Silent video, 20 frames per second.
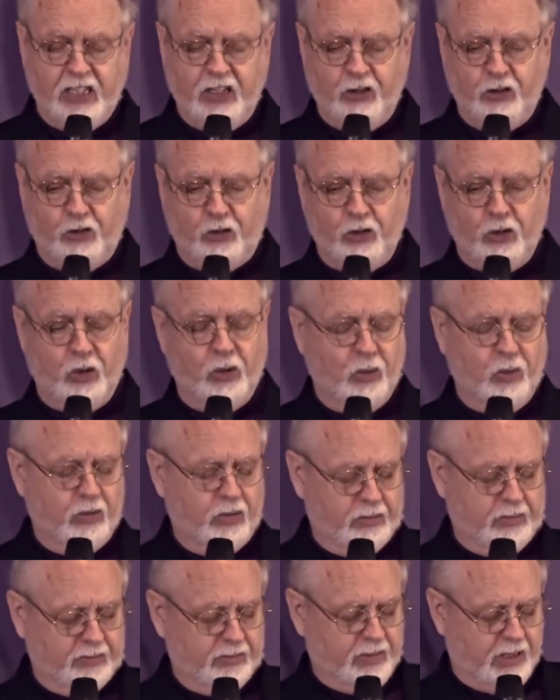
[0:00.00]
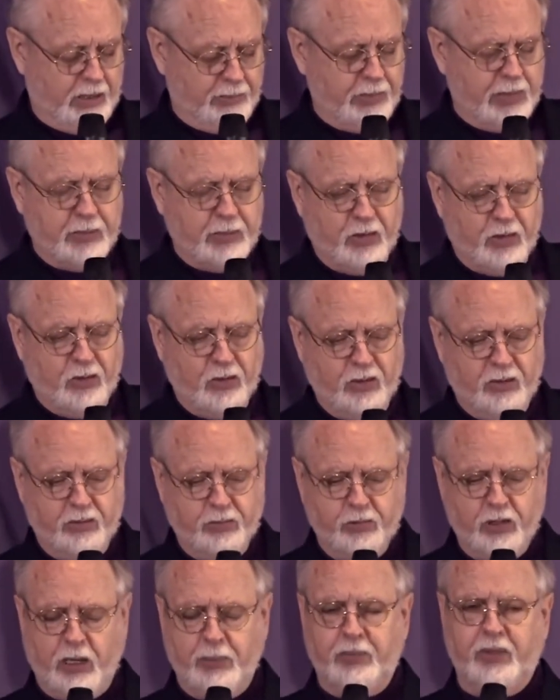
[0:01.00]
So a memo
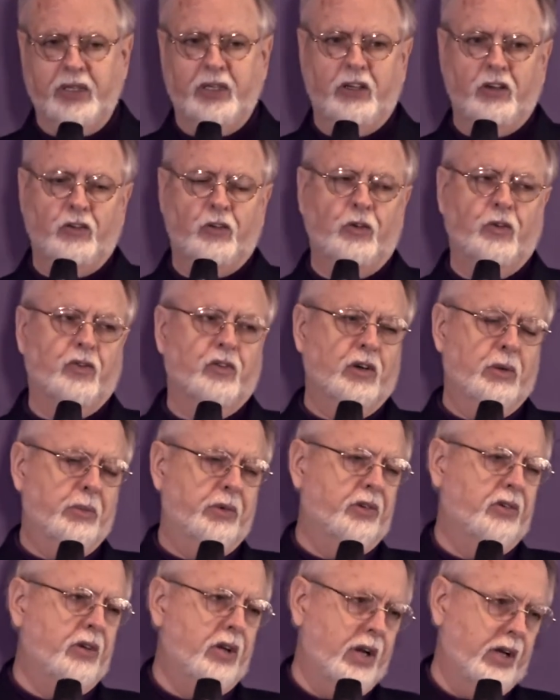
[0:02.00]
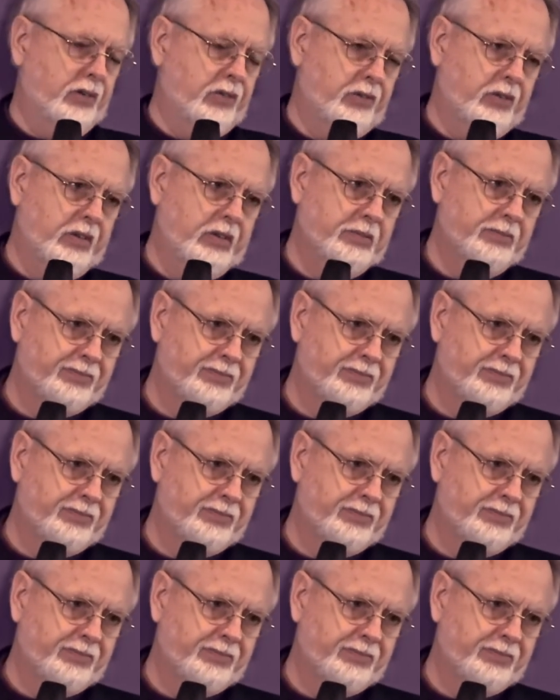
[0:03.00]
promptly issued from his desk.